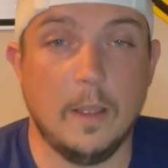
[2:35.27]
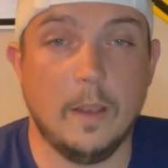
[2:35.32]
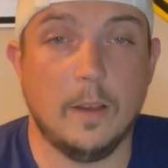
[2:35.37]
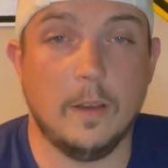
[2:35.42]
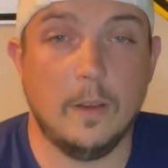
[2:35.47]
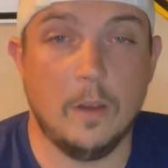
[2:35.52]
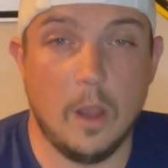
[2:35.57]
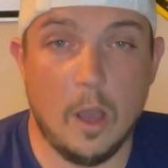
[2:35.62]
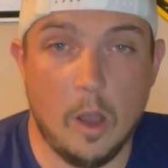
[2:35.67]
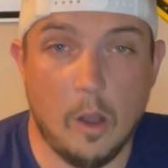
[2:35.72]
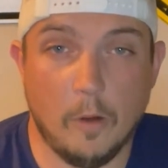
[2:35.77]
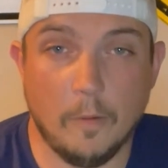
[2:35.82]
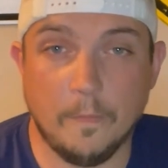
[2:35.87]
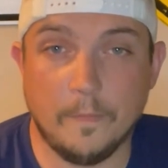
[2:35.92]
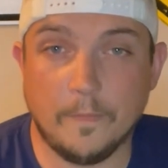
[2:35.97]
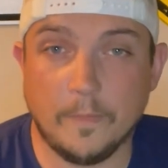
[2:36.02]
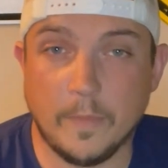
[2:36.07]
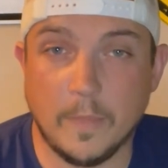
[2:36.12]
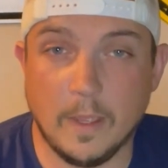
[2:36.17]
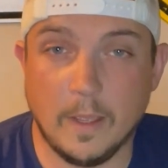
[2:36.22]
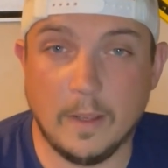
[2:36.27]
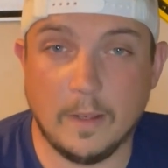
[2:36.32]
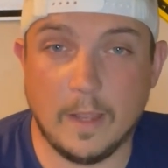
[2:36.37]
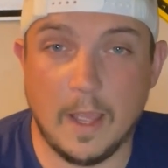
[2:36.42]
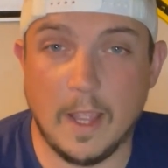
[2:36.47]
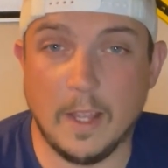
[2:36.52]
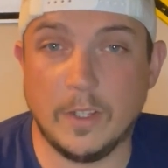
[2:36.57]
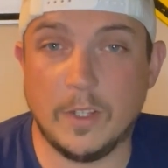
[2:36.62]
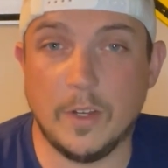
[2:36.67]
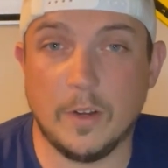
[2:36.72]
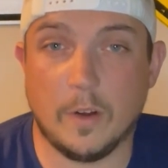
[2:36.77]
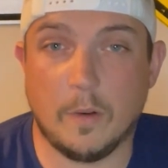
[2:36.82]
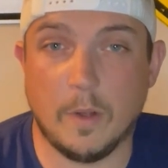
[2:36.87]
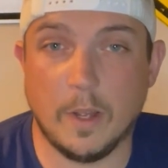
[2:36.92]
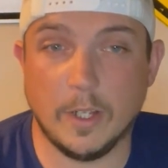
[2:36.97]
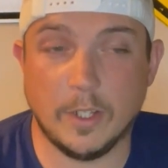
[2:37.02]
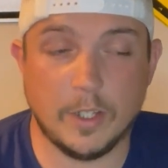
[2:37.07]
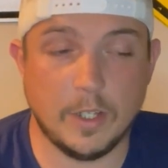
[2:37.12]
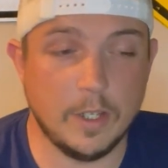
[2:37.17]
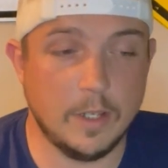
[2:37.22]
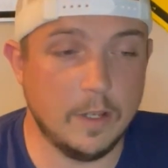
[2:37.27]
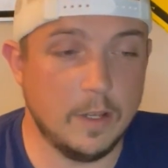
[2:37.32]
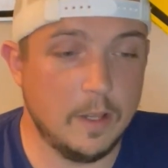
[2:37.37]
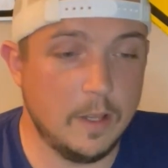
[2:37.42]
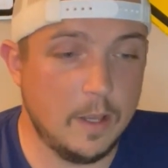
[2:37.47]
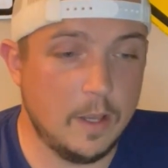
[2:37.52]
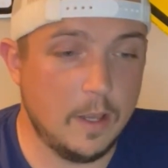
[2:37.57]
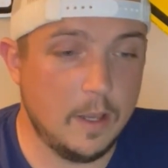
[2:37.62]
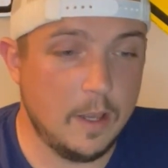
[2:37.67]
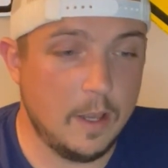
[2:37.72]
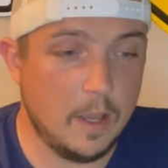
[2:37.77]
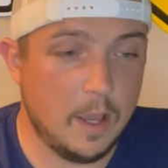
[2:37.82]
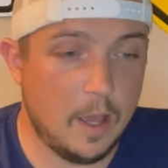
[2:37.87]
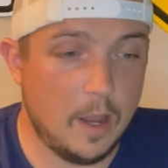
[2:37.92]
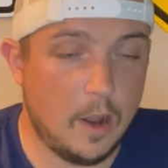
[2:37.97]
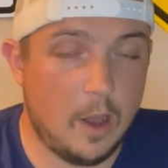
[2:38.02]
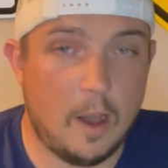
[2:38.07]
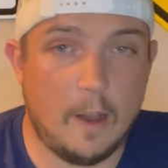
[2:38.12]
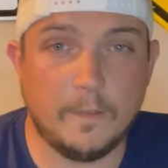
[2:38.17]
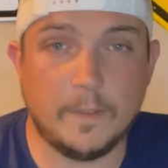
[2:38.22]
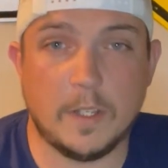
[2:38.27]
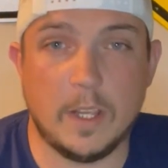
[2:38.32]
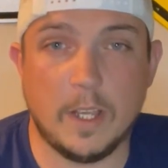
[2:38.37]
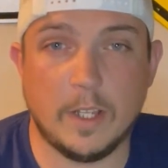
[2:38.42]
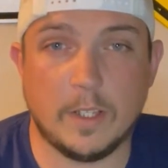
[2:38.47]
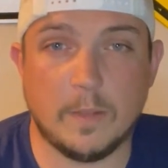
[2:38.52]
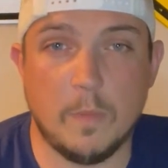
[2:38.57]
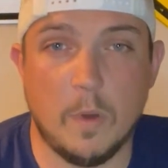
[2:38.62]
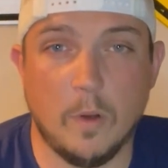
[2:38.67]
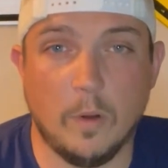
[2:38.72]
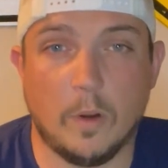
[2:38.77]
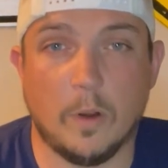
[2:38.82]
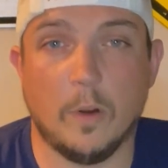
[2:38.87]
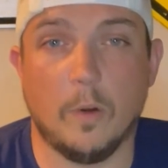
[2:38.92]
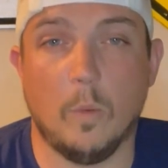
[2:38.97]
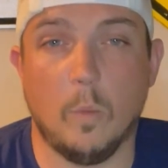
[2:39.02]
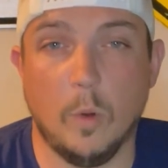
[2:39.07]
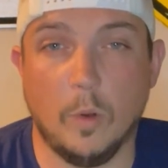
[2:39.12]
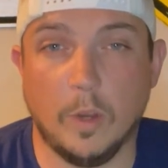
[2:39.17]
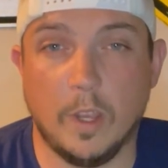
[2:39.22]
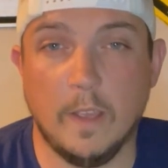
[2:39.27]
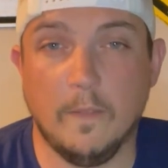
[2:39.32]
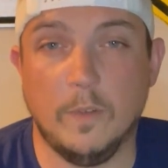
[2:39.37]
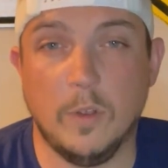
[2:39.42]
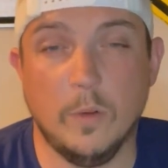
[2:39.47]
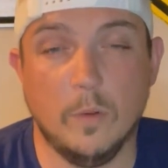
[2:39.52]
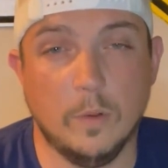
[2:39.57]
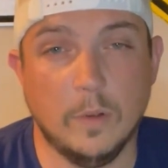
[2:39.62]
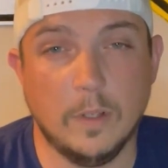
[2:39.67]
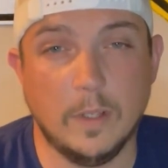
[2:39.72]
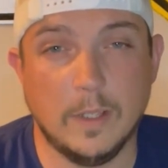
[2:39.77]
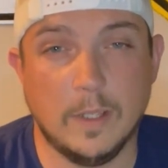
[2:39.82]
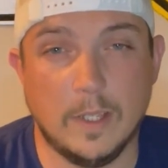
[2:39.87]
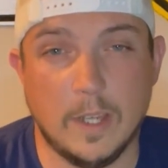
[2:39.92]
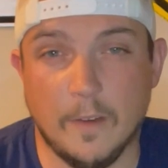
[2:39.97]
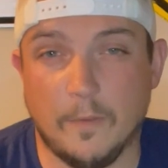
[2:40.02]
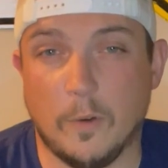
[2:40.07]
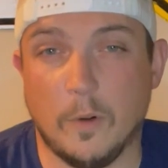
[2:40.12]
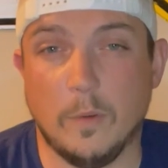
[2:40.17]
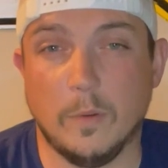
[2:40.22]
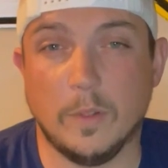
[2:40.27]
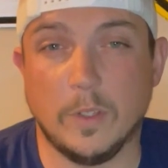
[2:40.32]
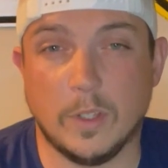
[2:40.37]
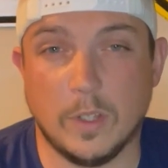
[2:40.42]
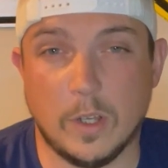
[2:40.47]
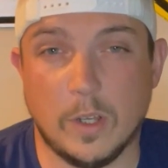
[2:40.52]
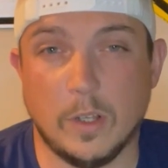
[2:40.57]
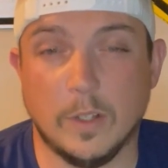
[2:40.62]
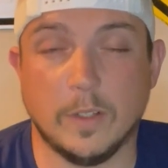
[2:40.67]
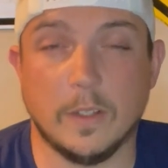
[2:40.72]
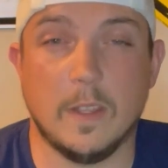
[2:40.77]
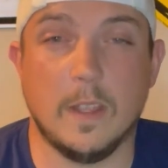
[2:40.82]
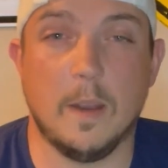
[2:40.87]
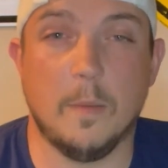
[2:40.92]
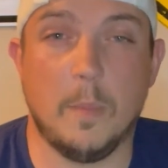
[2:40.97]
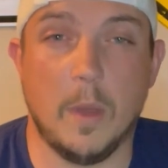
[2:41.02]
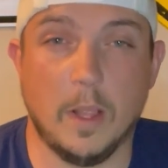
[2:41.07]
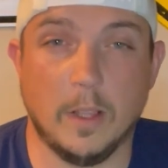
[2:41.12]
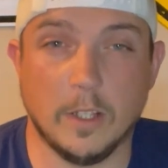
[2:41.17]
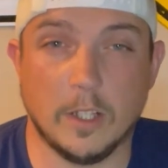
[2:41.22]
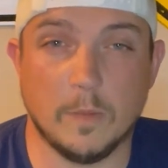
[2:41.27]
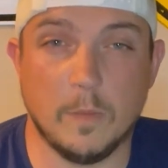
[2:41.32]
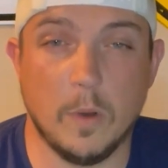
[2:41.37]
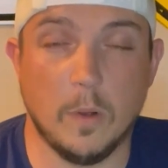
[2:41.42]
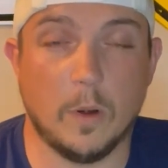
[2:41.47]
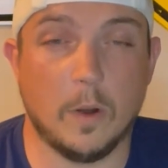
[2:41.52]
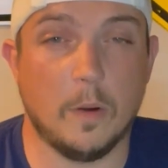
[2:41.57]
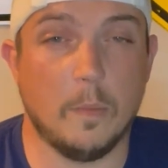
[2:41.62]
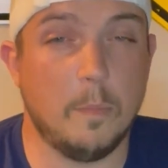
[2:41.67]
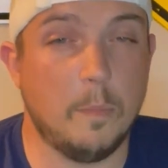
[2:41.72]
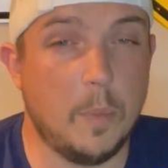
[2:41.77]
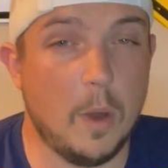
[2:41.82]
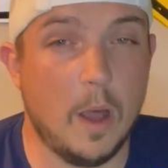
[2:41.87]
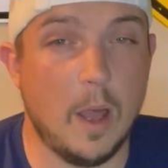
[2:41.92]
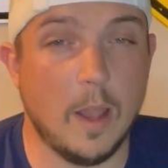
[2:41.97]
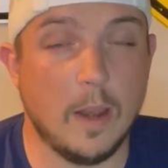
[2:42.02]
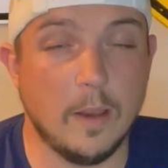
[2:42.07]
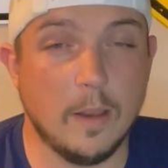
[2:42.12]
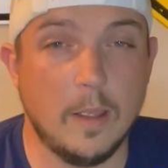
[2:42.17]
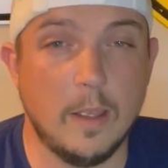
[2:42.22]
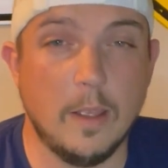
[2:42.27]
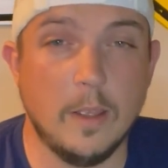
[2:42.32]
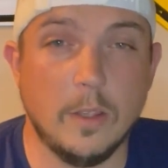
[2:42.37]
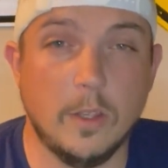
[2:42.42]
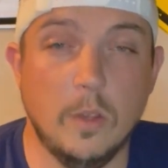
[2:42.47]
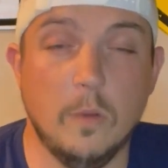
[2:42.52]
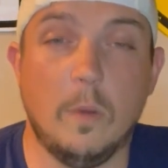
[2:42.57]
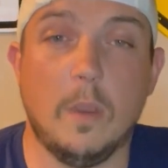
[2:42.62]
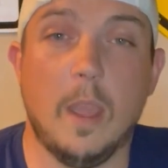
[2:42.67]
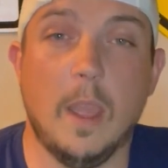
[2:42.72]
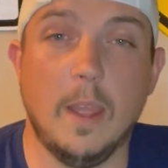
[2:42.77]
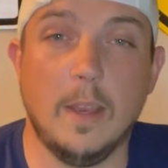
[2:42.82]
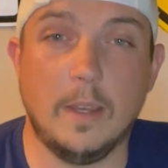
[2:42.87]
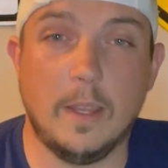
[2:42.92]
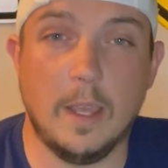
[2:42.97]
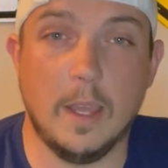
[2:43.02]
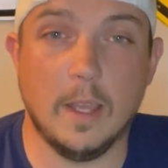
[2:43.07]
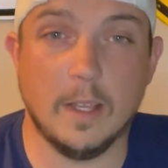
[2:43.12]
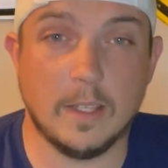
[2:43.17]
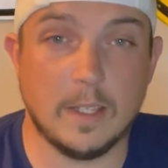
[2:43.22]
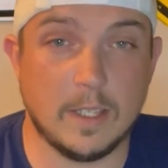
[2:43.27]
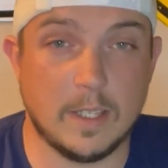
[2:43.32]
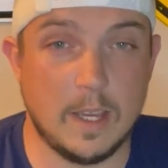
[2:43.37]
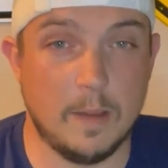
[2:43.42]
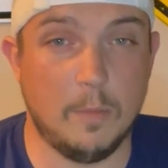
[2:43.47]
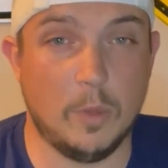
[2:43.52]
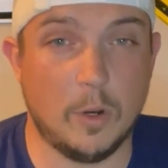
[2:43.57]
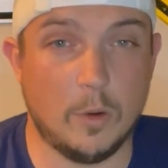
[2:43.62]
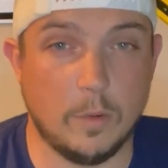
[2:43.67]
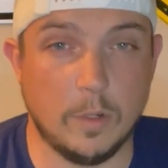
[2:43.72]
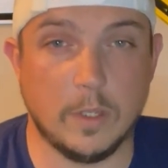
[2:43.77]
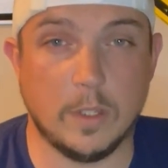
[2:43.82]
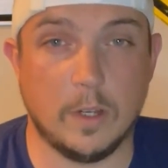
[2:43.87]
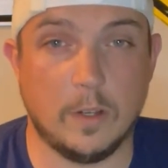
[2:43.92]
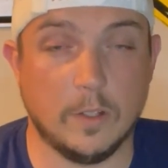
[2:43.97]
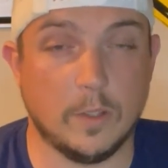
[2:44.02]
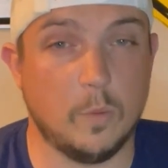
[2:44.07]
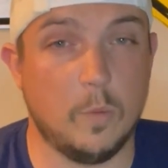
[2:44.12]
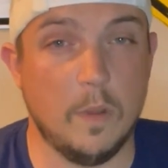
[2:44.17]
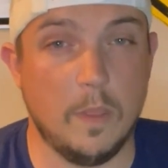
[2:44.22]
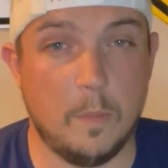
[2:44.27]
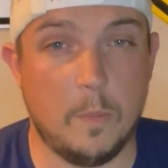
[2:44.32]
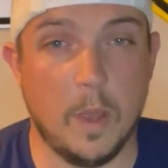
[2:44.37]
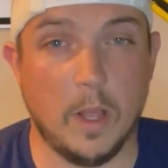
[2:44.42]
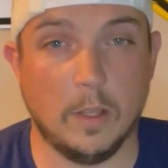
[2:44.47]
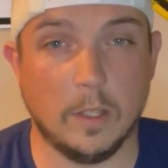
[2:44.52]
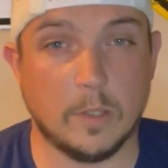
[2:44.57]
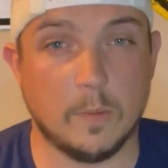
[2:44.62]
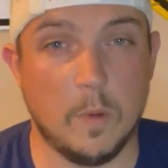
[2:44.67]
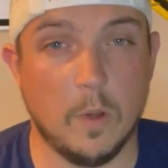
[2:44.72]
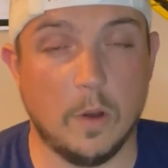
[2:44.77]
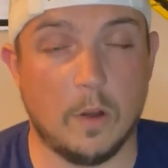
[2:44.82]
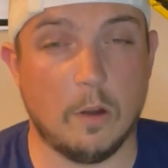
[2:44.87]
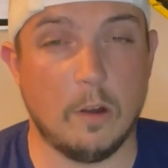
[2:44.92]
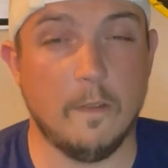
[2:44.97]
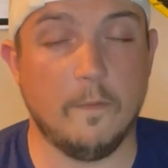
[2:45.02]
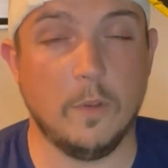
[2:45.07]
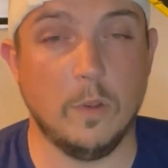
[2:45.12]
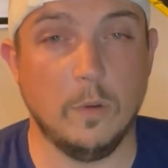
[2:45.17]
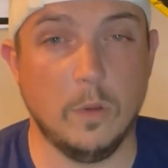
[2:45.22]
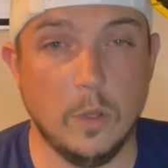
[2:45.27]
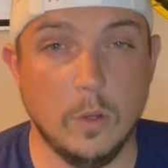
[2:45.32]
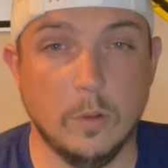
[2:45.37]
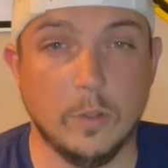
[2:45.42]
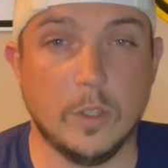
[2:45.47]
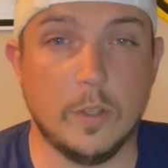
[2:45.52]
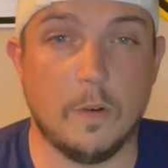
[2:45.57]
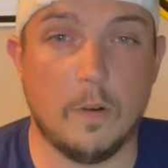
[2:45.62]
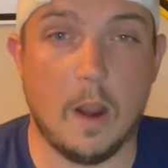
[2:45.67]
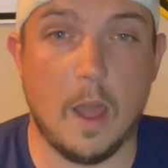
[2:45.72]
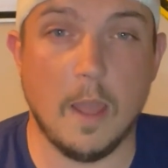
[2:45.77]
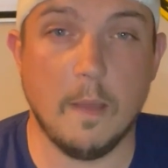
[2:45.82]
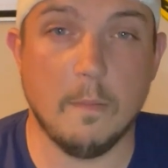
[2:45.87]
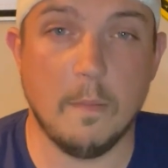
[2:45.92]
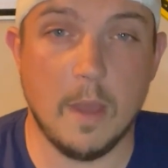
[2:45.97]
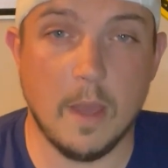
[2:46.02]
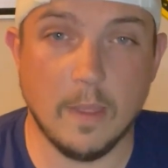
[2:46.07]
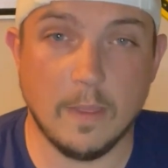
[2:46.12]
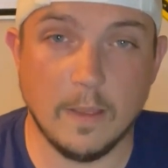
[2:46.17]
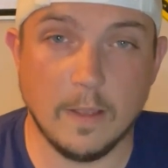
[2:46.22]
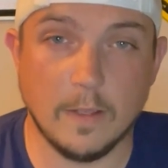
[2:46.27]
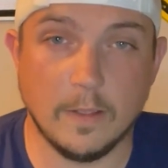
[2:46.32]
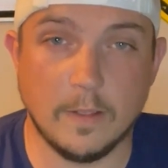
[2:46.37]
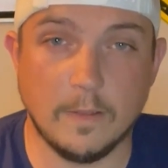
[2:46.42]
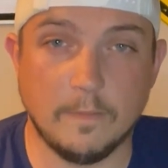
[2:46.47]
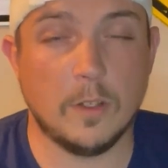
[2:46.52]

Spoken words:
No. To answer your question, an offset smoker will give you different results than a pellet smoker, but you can get similar results with a pellet smoker if you use the right methods.